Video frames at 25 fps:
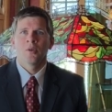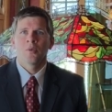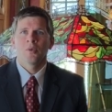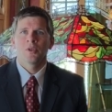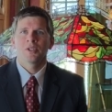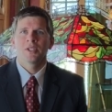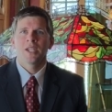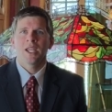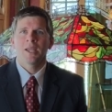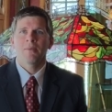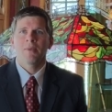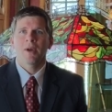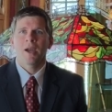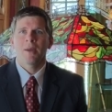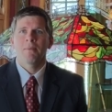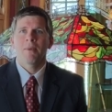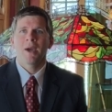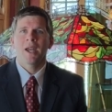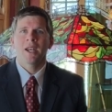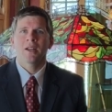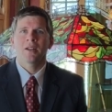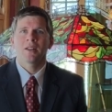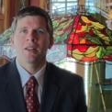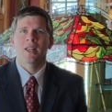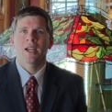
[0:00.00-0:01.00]
Was named by
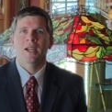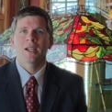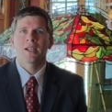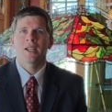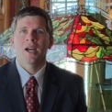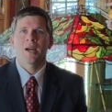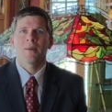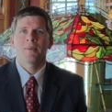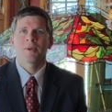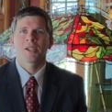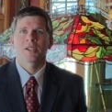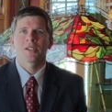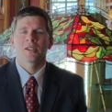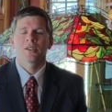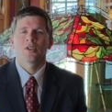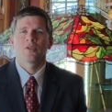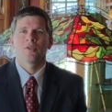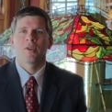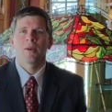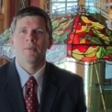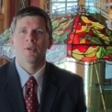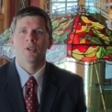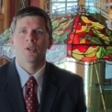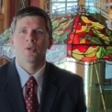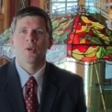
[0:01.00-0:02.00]
Medical Economics in
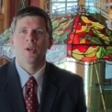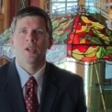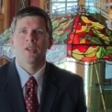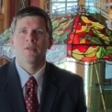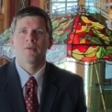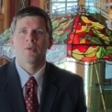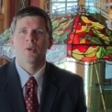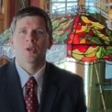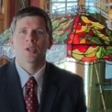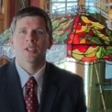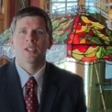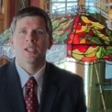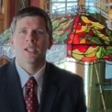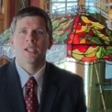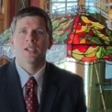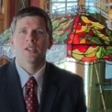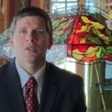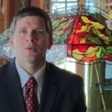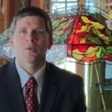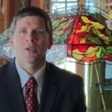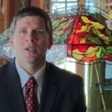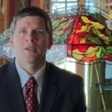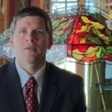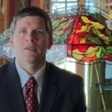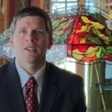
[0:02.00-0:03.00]
November 2014
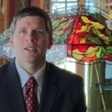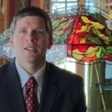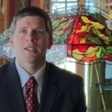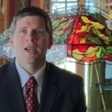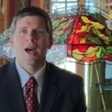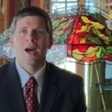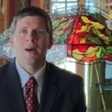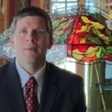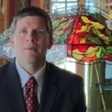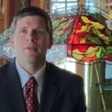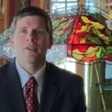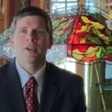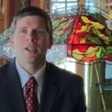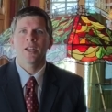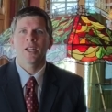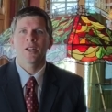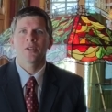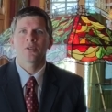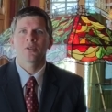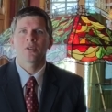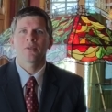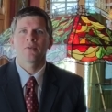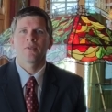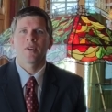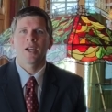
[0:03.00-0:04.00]
as one of the top
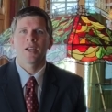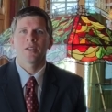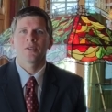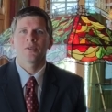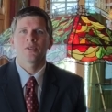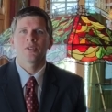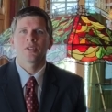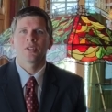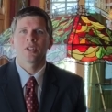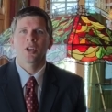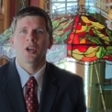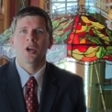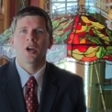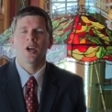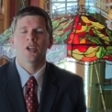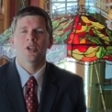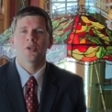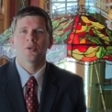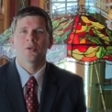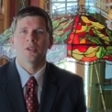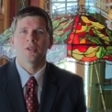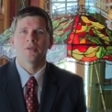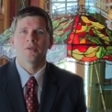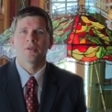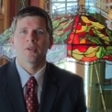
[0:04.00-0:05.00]
financial advisors in the
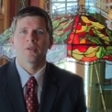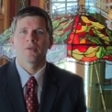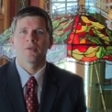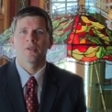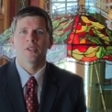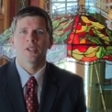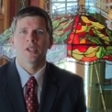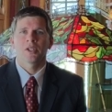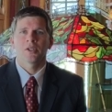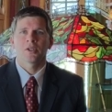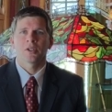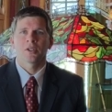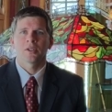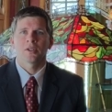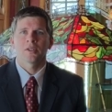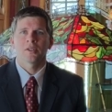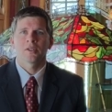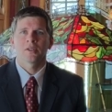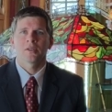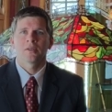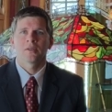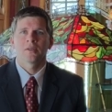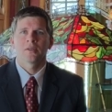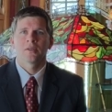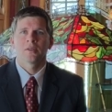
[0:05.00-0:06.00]
country for
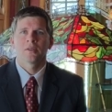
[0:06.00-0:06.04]
physicians.